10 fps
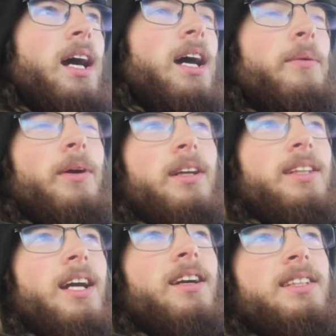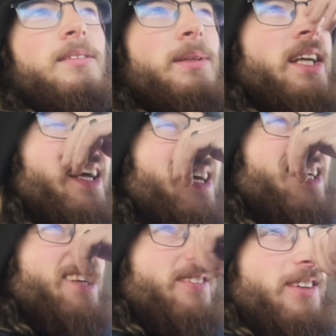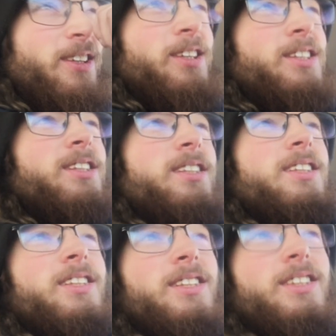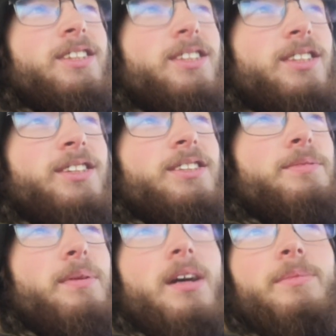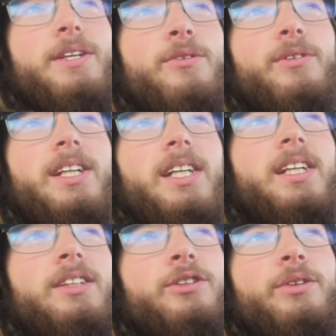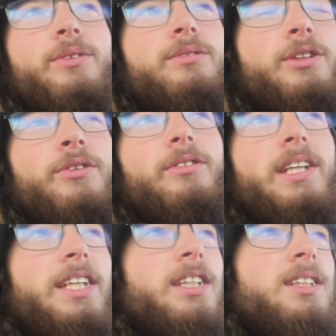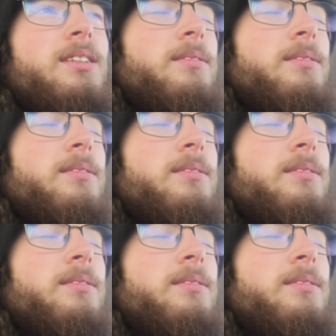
I worked there as a mechanic for probably 3 years.